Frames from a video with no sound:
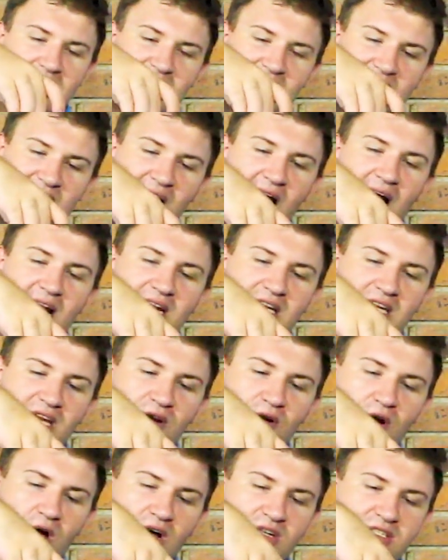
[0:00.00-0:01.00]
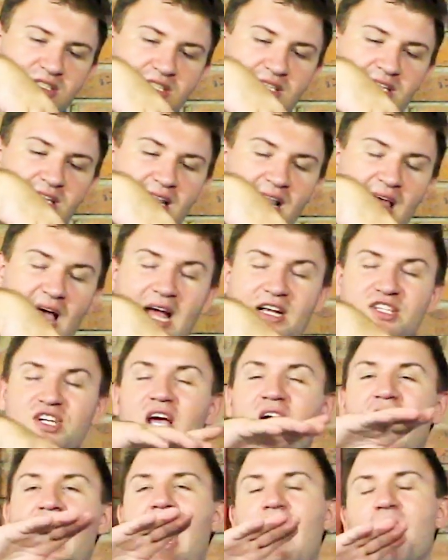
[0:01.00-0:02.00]
slide it here onto the latch,
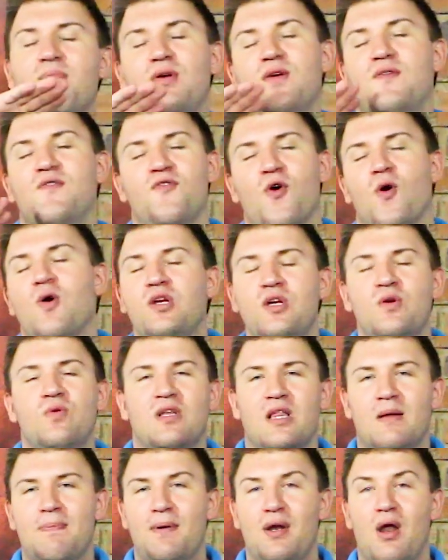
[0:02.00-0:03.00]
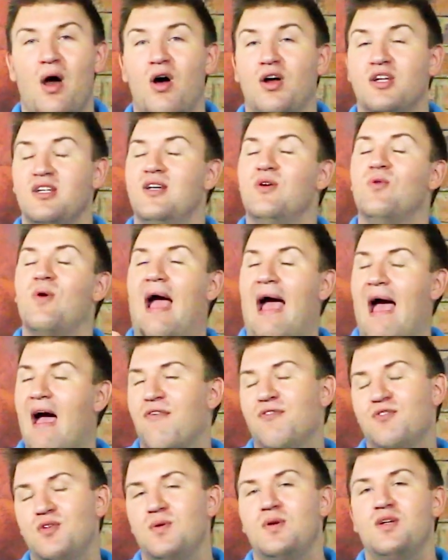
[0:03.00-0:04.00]
and before you clip it on, you
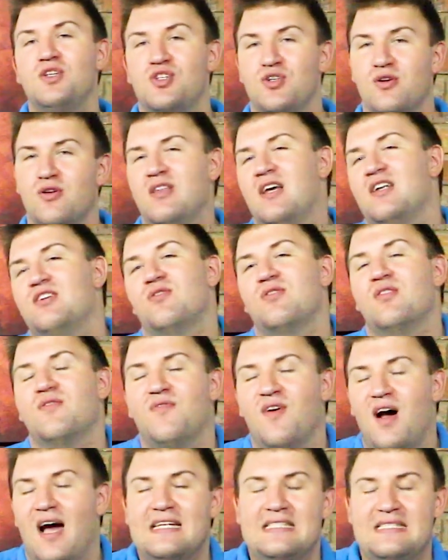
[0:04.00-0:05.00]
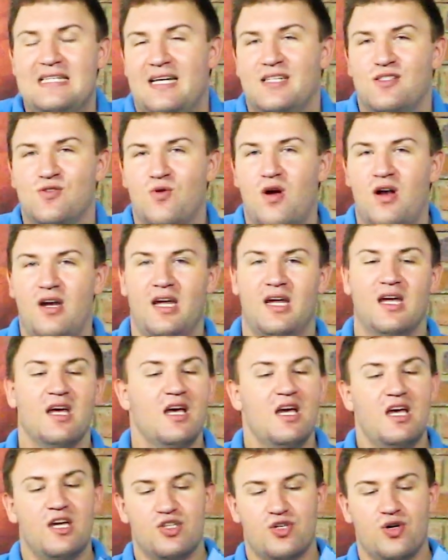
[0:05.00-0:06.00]
have to ensure that your device is running.
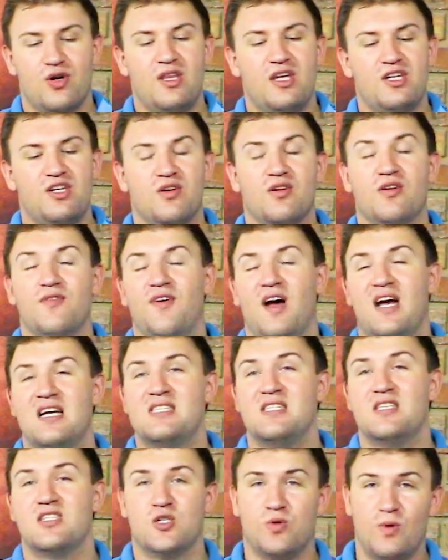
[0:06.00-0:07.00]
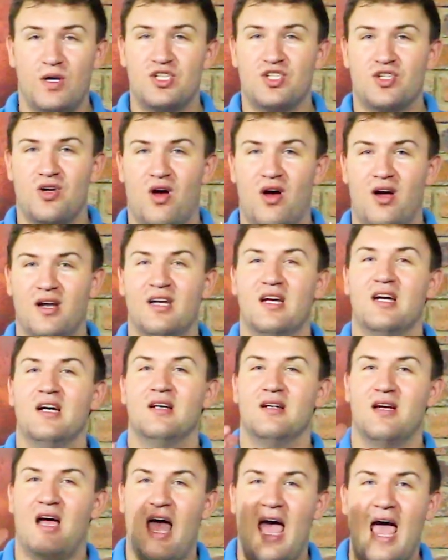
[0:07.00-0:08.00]
Ensure that your device is switched on,
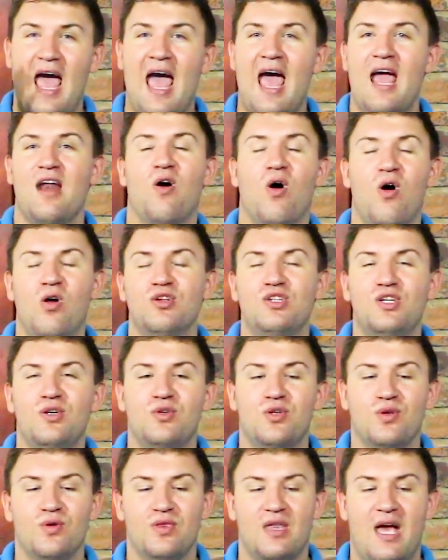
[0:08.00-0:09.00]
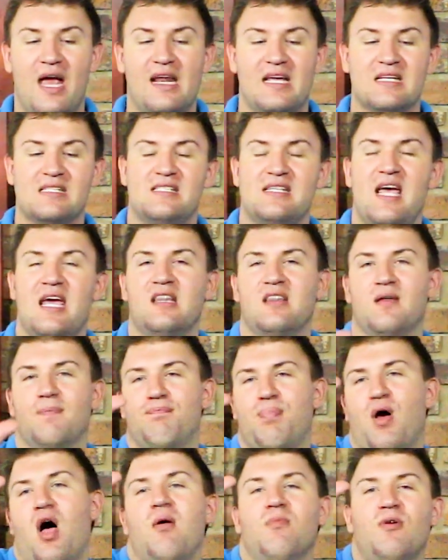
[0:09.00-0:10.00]
and all you do then is take the
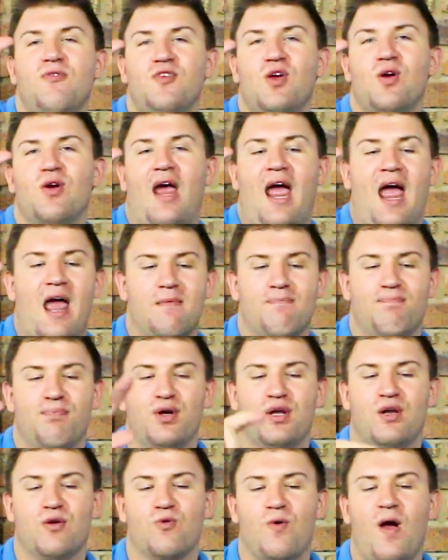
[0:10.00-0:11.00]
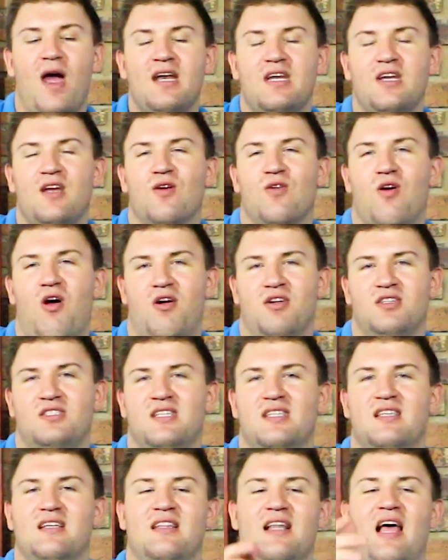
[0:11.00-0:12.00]
palm of your hand, put it right here
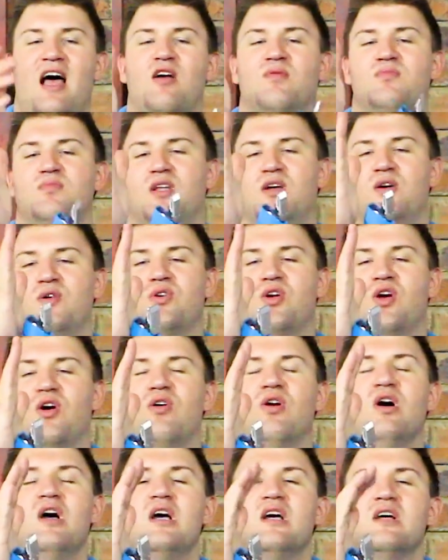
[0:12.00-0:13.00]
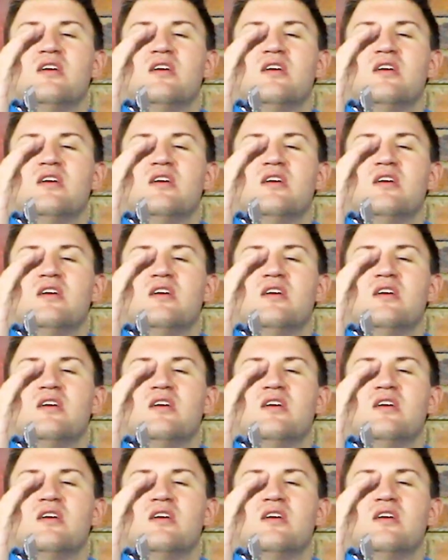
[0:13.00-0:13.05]
onto the LAUBE logo,